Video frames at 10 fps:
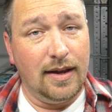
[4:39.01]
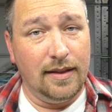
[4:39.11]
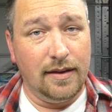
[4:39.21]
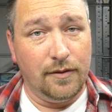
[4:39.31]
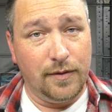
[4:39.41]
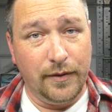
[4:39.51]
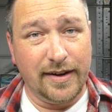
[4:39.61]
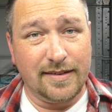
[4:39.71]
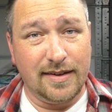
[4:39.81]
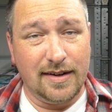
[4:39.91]
And then a few
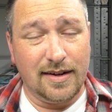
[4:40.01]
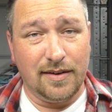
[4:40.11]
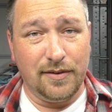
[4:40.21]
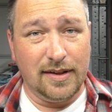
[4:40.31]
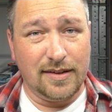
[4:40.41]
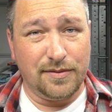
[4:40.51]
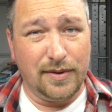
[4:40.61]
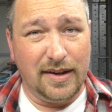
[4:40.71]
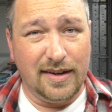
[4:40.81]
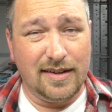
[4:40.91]
weeks in, I realize,
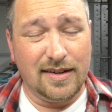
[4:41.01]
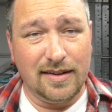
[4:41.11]
wait,